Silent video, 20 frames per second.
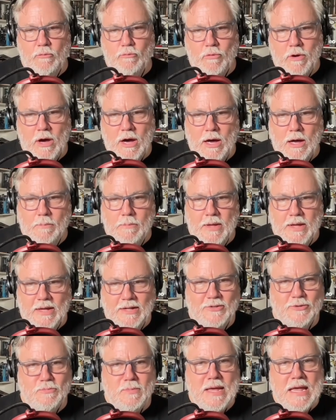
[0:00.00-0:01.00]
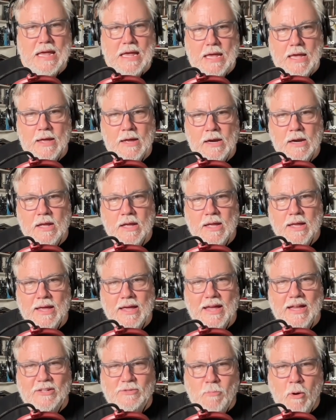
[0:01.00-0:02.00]
Rob. It's me.
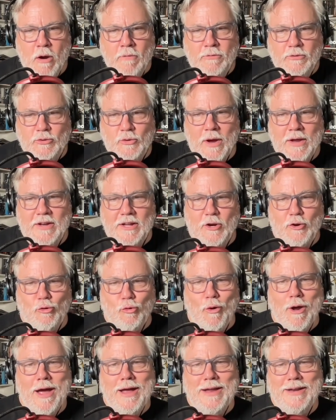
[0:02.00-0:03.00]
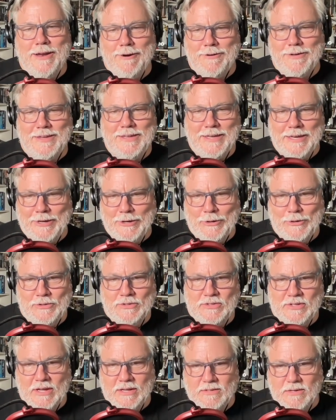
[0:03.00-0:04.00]
Is Marvel trying to grind our
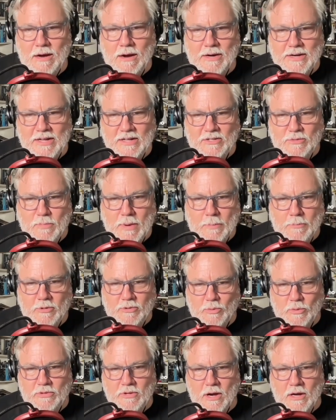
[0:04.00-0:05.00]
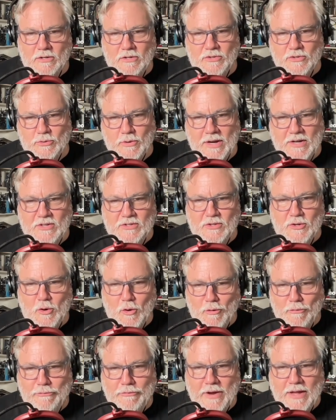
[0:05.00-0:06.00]
gears as audience members with Doctor Strange's
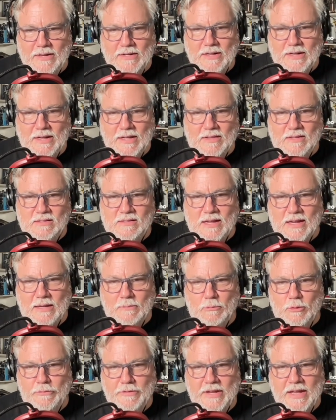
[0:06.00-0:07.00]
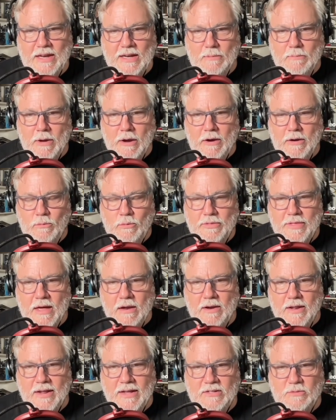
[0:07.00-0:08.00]
girlfriend in the second movie getting married without
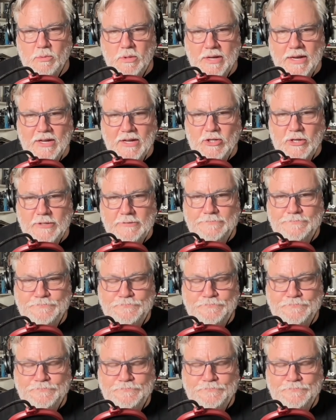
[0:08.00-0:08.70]
an explanation?